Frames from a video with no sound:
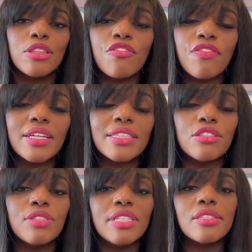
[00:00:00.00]
The fact that
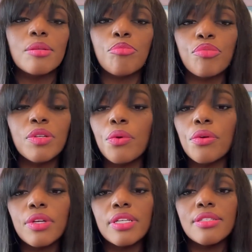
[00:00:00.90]
you did some
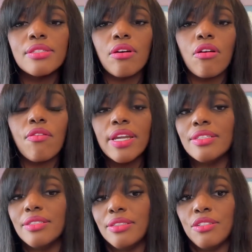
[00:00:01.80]
pre-work is
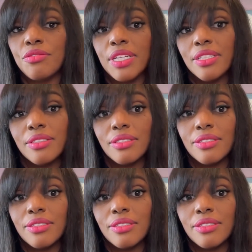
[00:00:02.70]
already great.